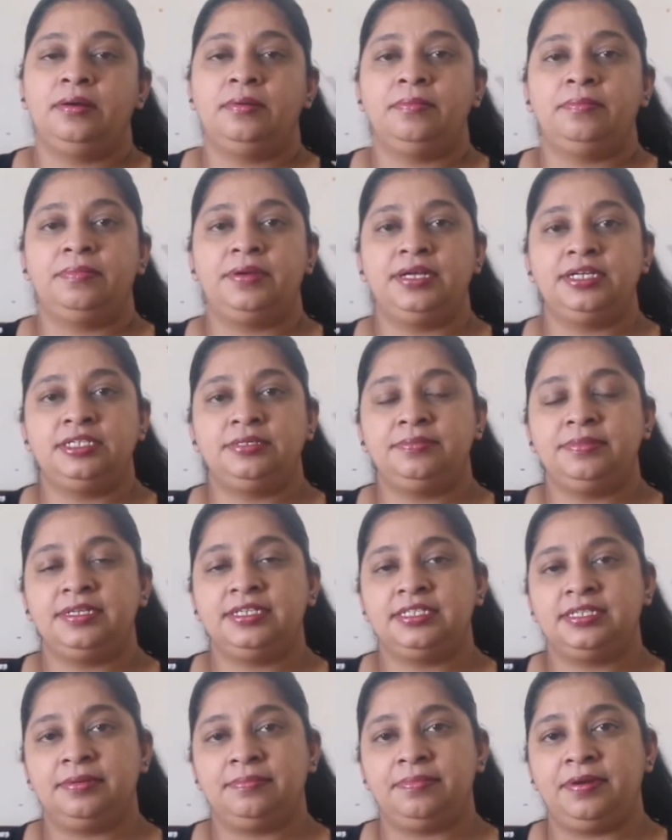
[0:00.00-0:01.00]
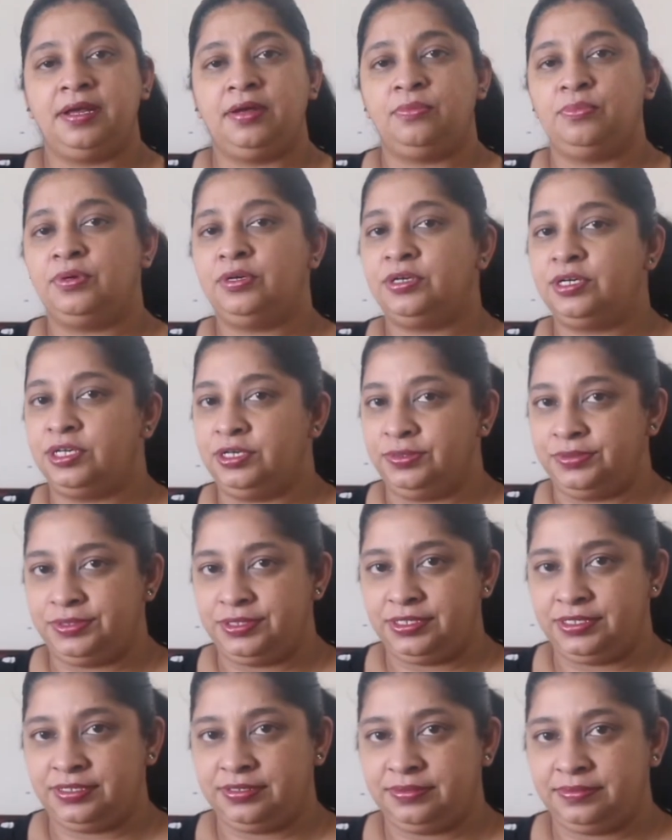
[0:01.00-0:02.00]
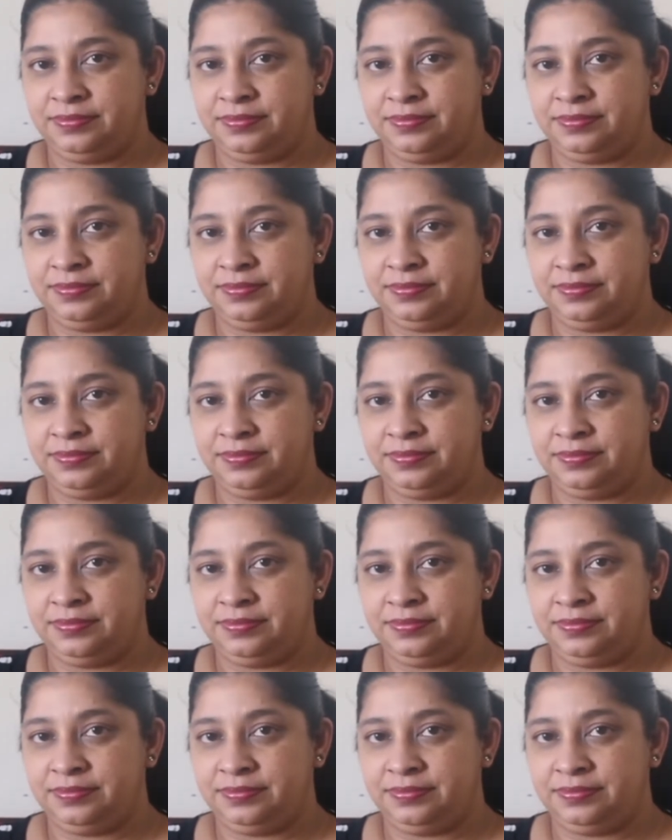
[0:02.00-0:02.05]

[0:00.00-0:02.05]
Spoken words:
breast milk supply will reduce.